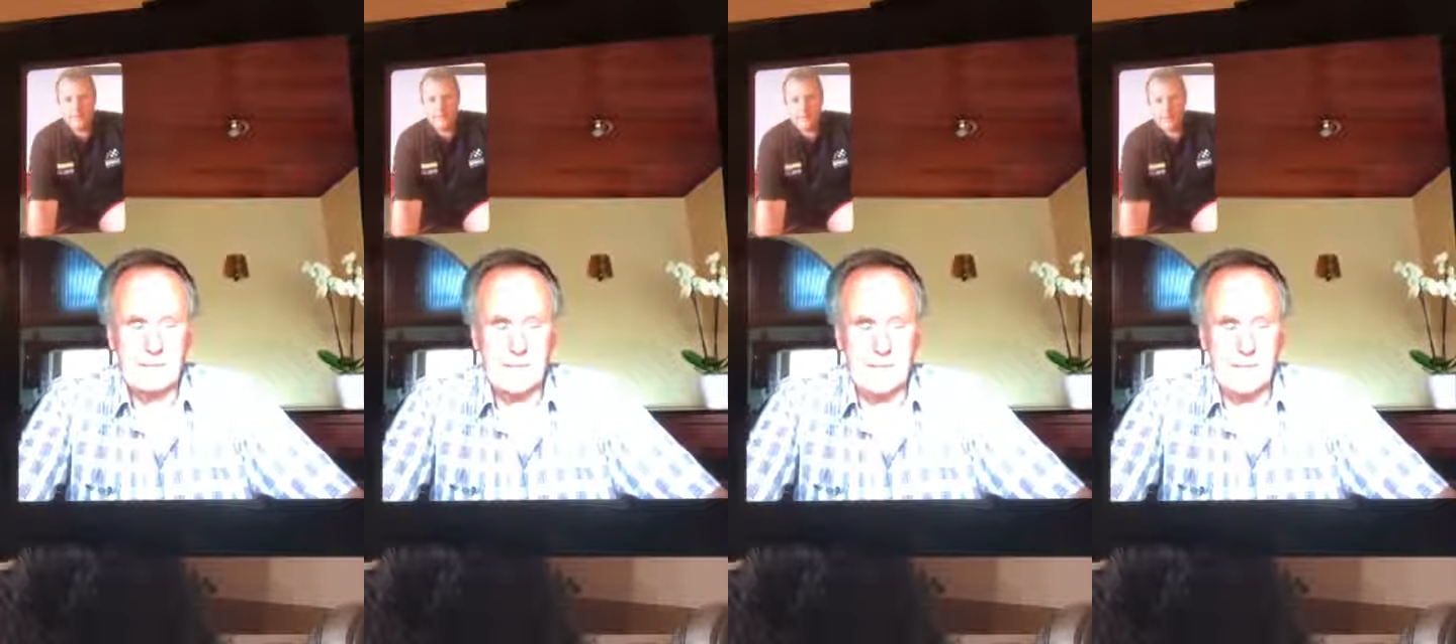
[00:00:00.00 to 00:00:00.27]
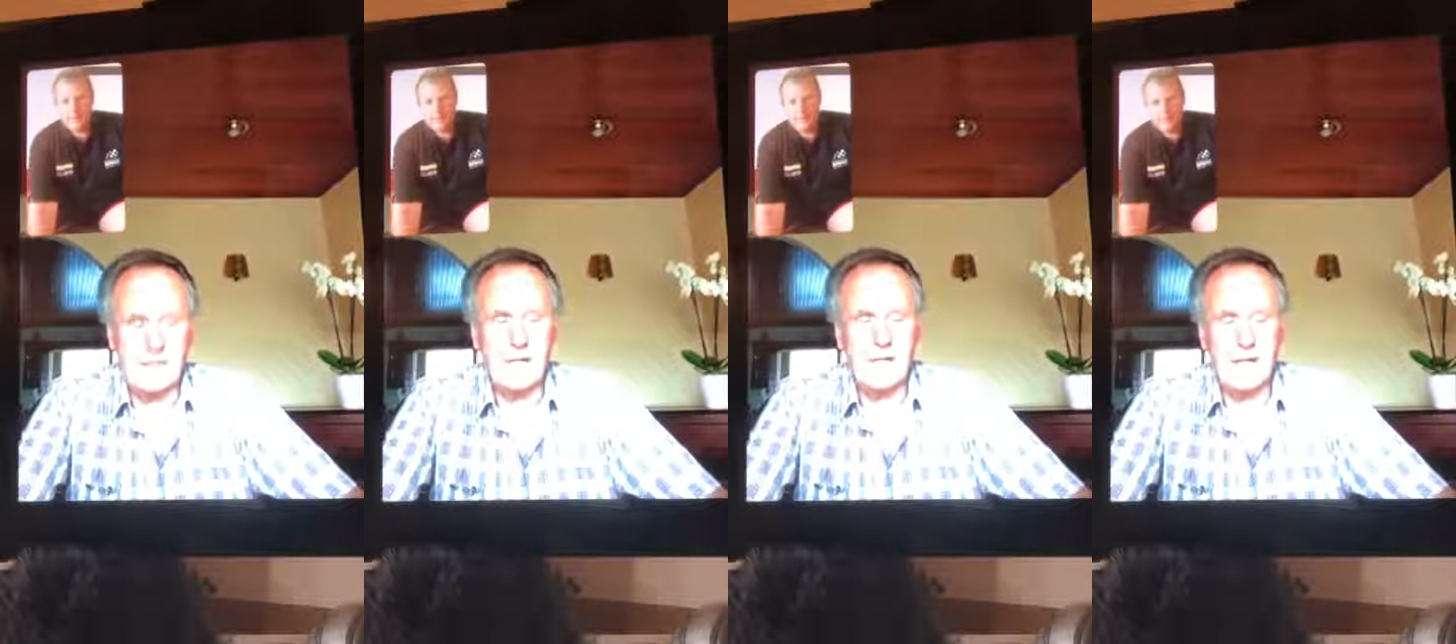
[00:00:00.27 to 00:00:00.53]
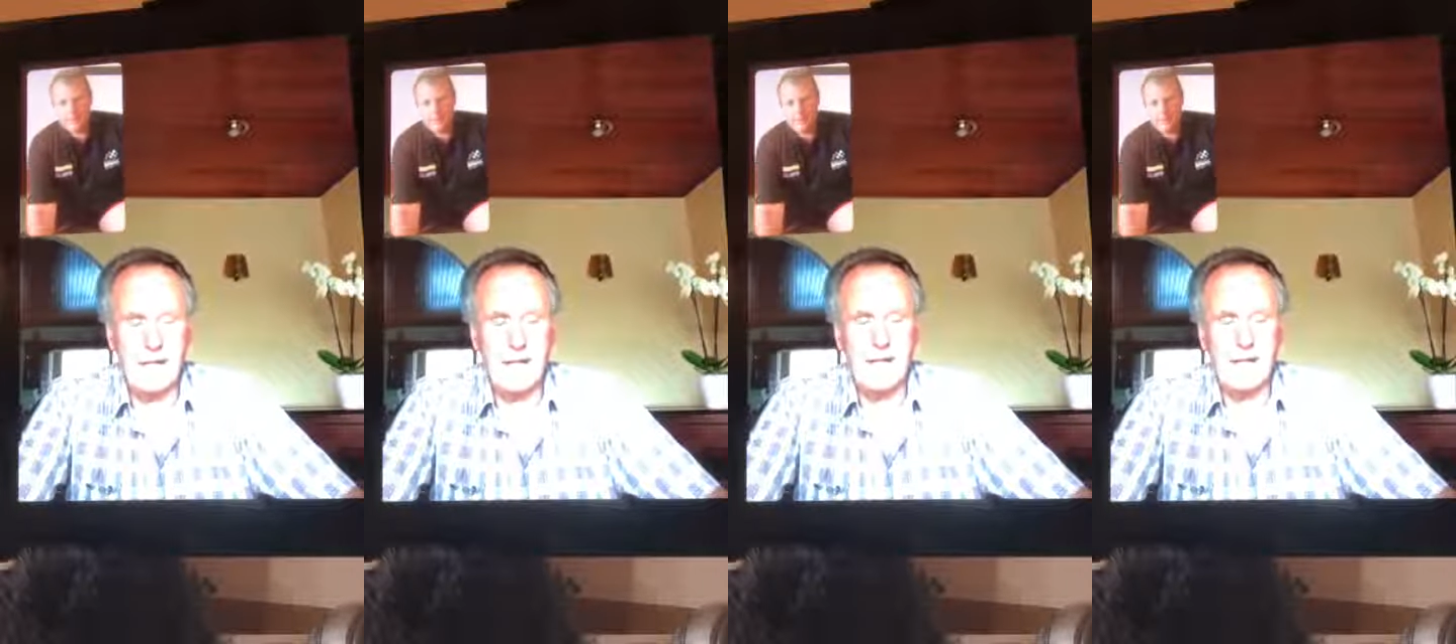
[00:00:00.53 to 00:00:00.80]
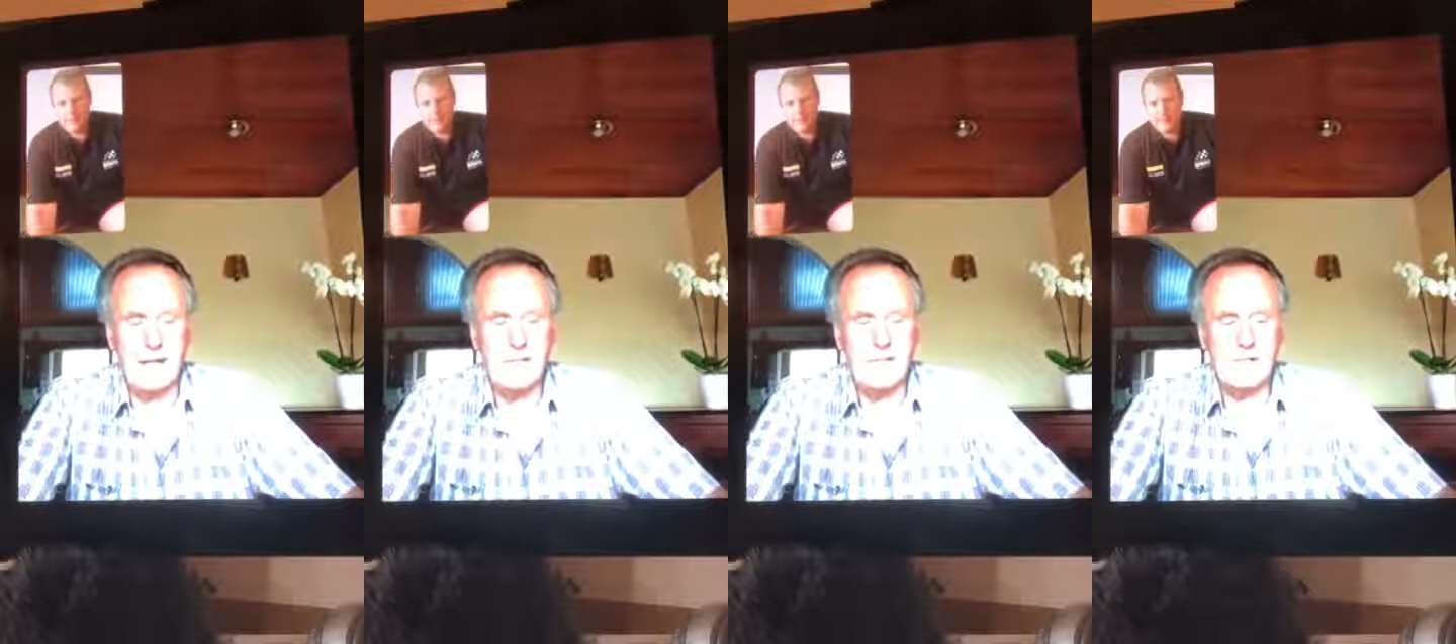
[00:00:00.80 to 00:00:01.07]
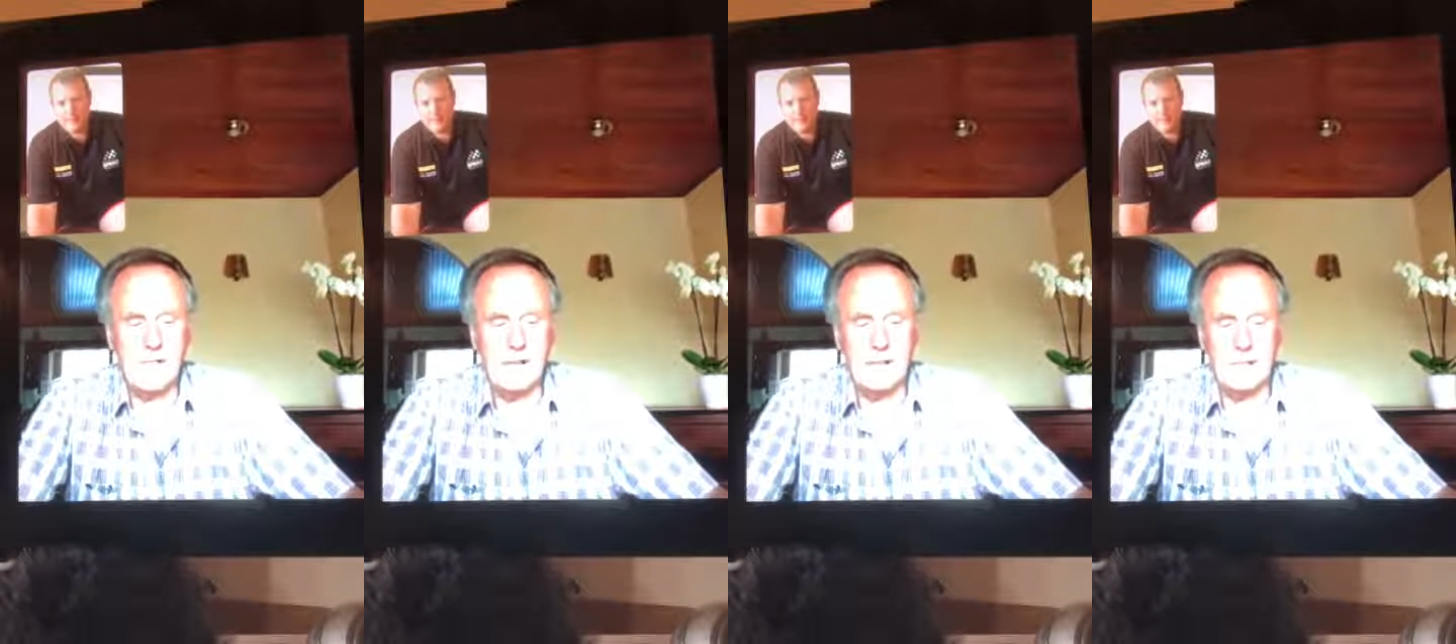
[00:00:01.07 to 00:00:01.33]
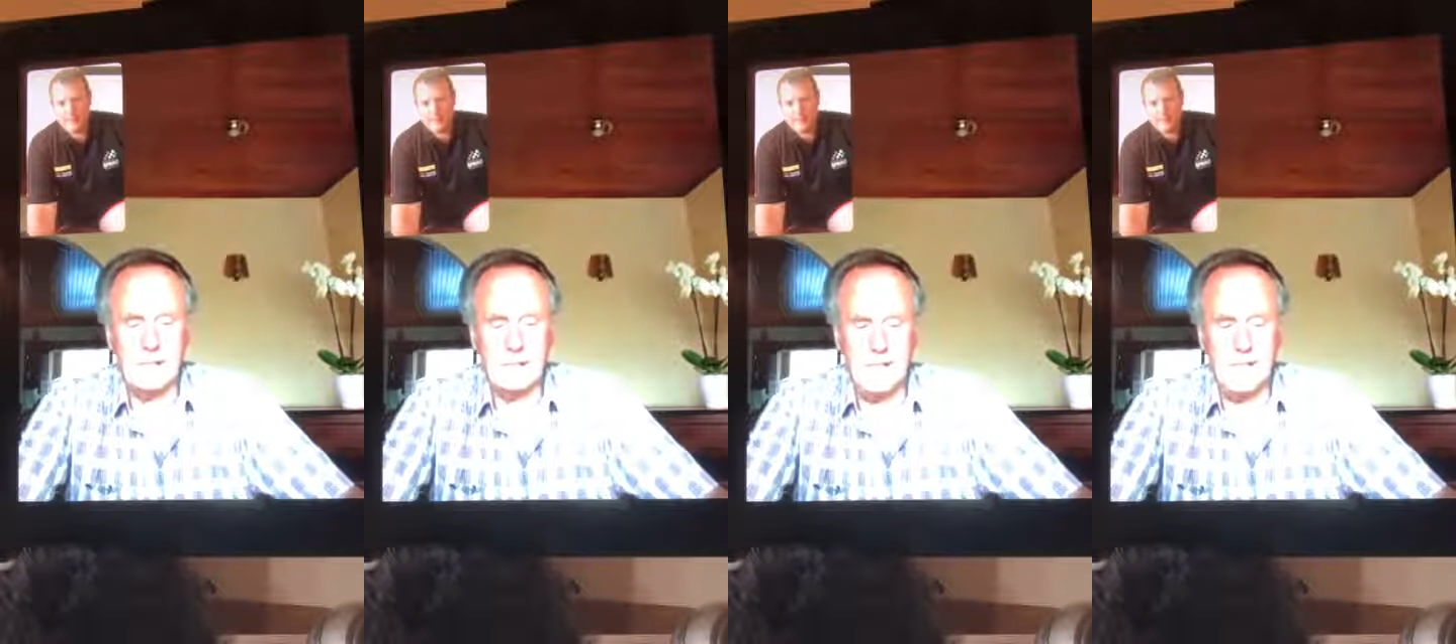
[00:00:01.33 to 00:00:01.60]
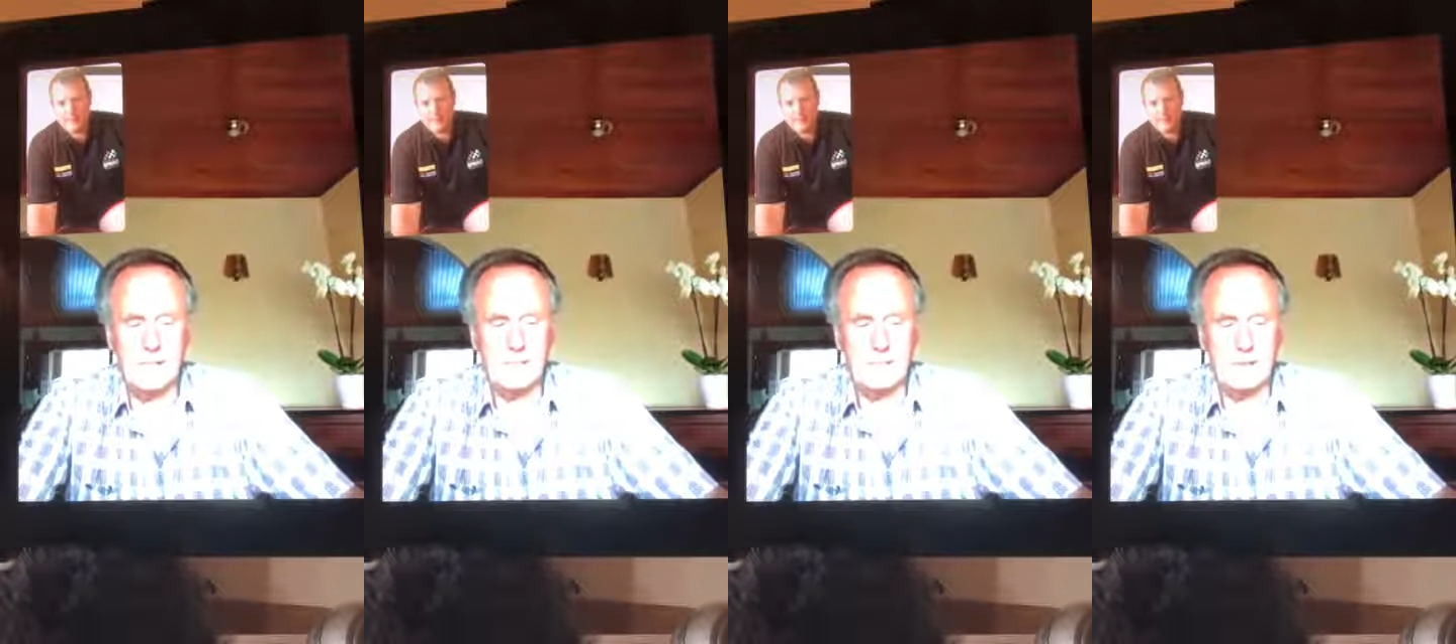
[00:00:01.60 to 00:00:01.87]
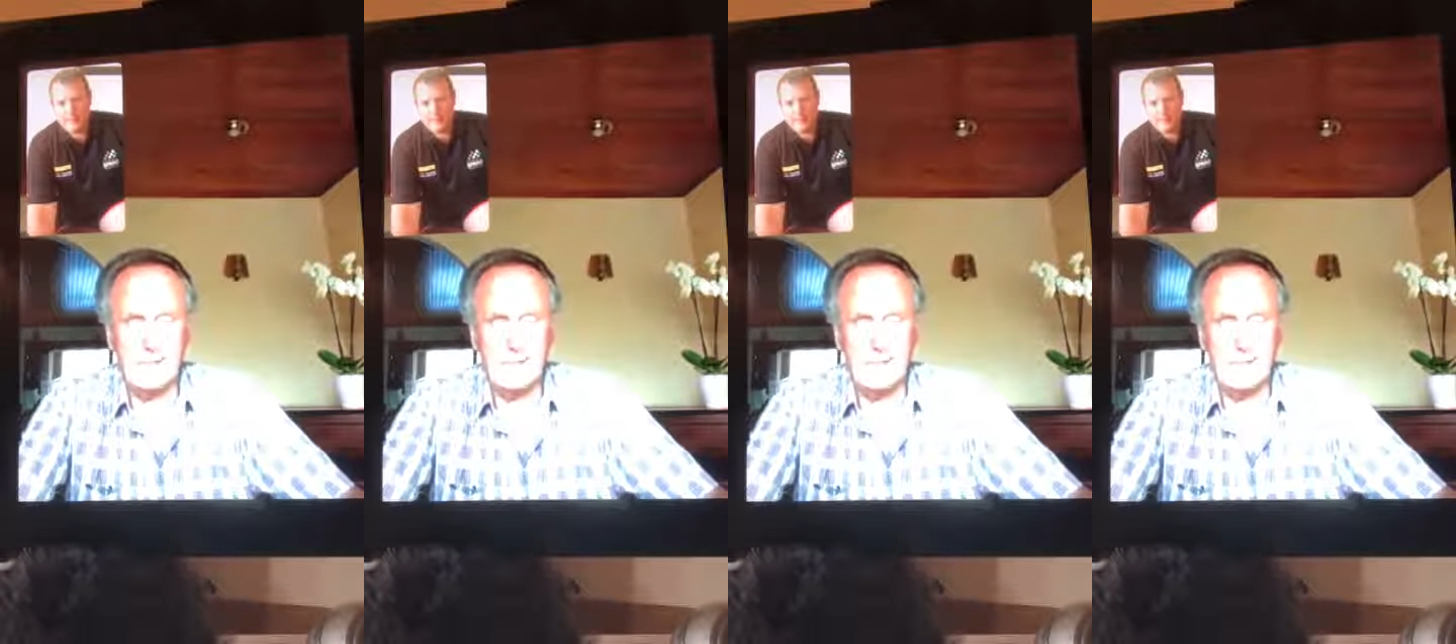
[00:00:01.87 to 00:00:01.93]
And every Saturday we did it,